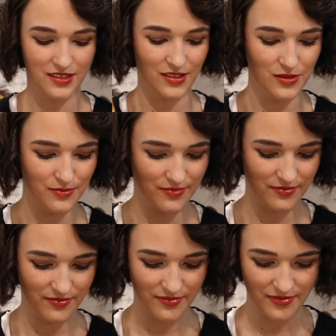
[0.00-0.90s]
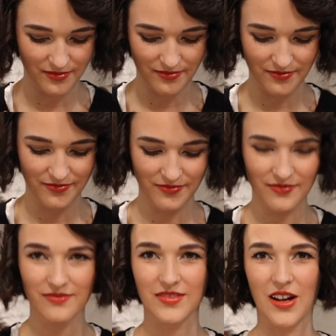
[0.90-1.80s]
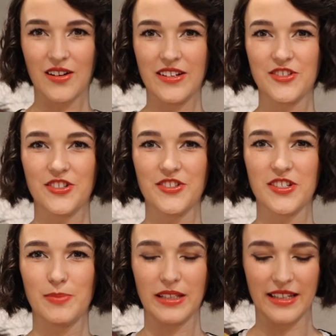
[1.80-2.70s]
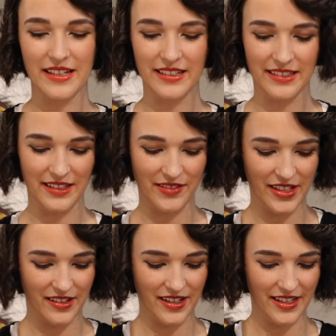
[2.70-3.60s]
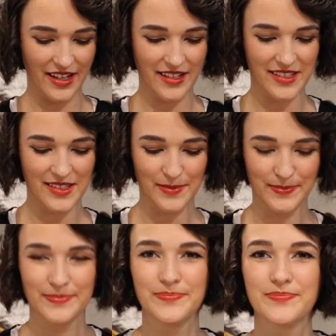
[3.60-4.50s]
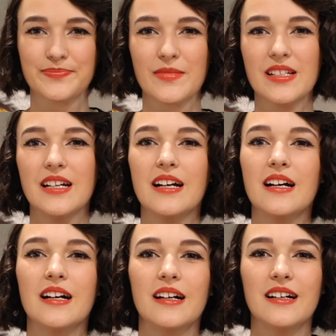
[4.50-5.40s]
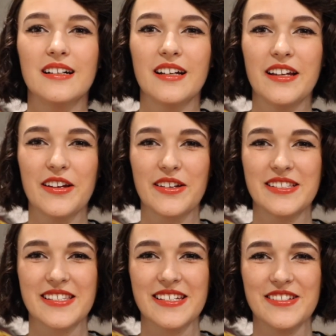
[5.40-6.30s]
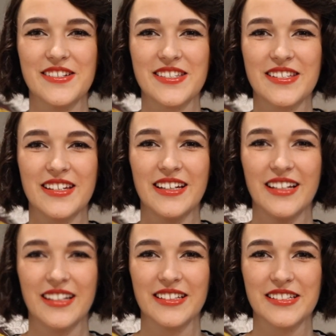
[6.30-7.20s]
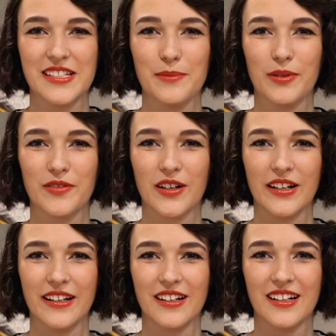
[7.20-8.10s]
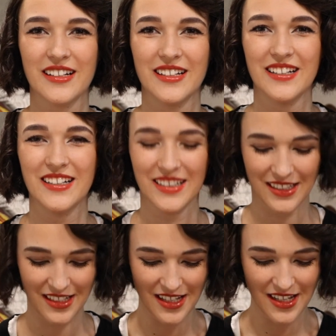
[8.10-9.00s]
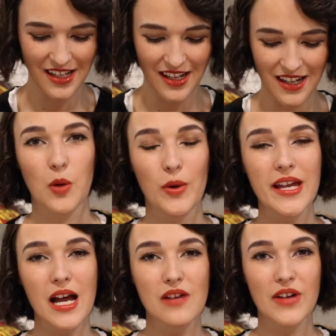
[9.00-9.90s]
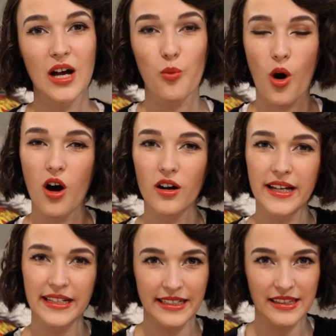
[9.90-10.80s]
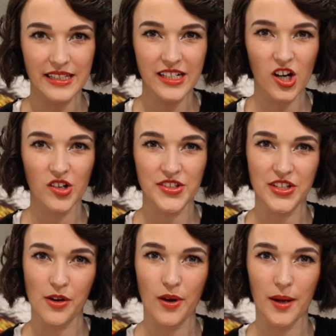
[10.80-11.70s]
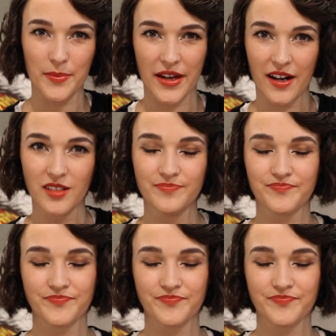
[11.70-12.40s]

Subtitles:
oh, alright, she'll just be laying down here, I guess. You can see just the tip of her ear. We have a wall hanging thing also up there,